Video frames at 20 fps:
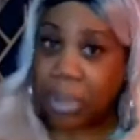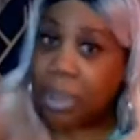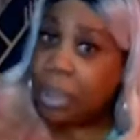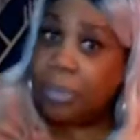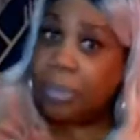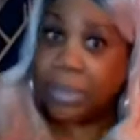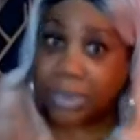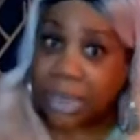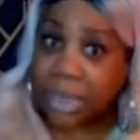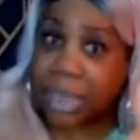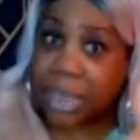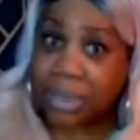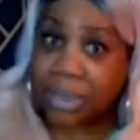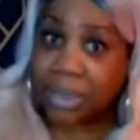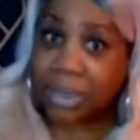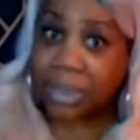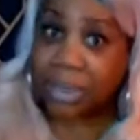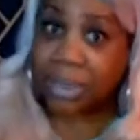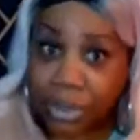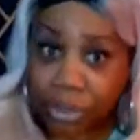But that
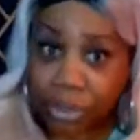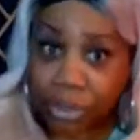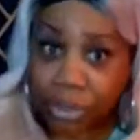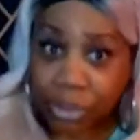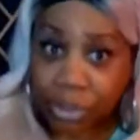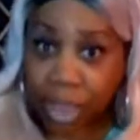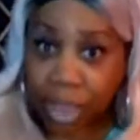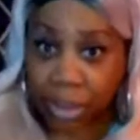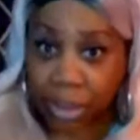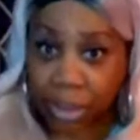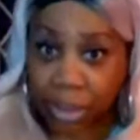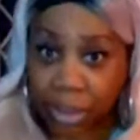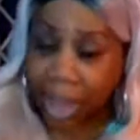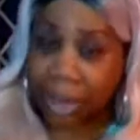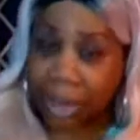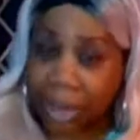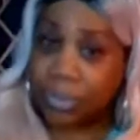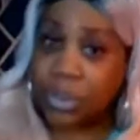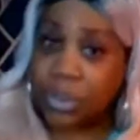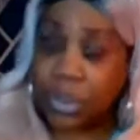Dollar Tree can add
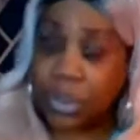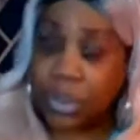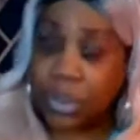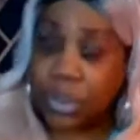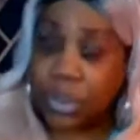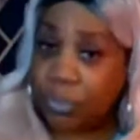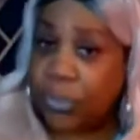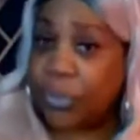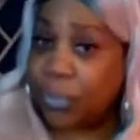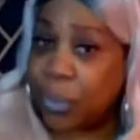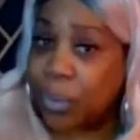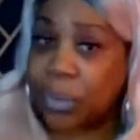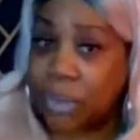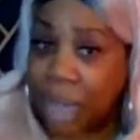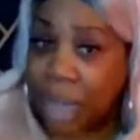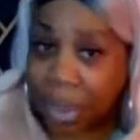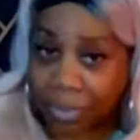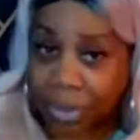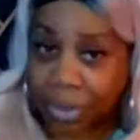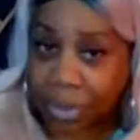up too. With
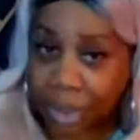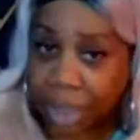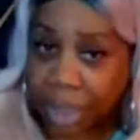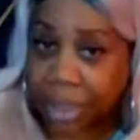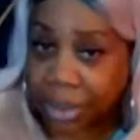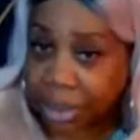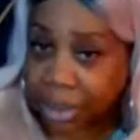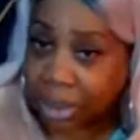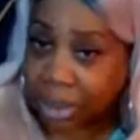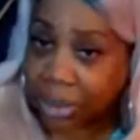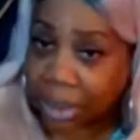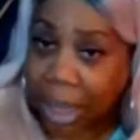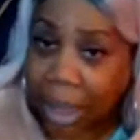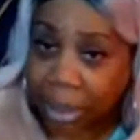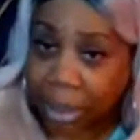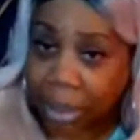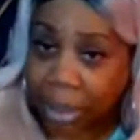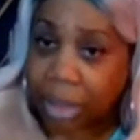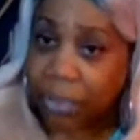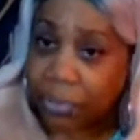everything is a
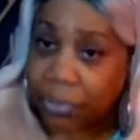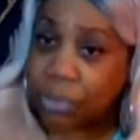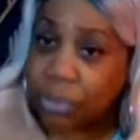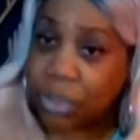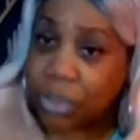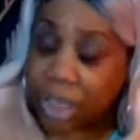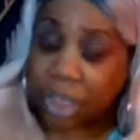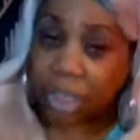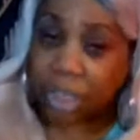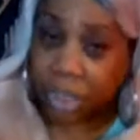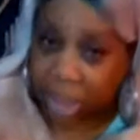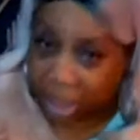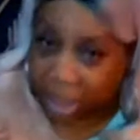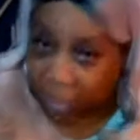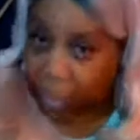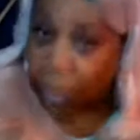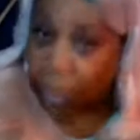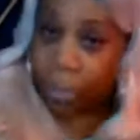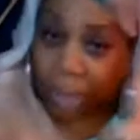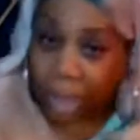dollar. If you get to keep,
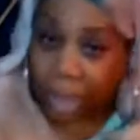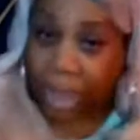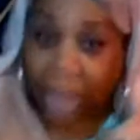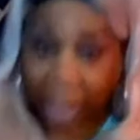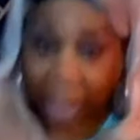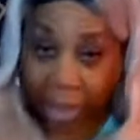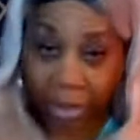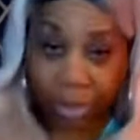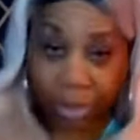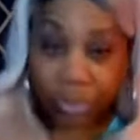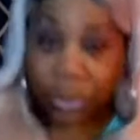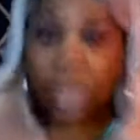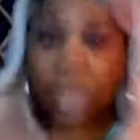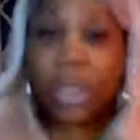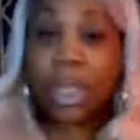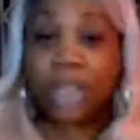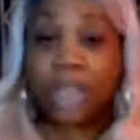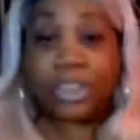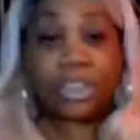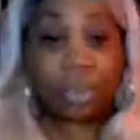okay, I can do,
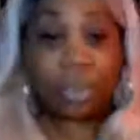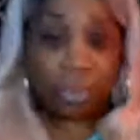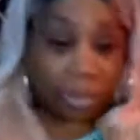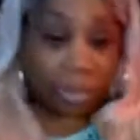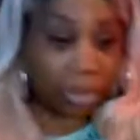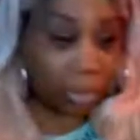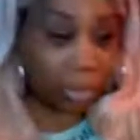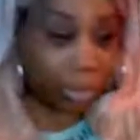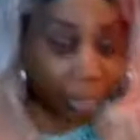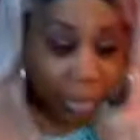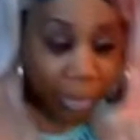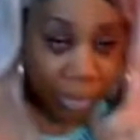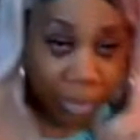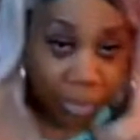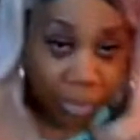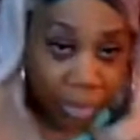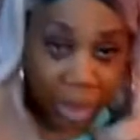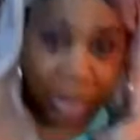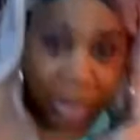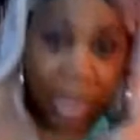and someone else can do
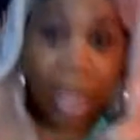this.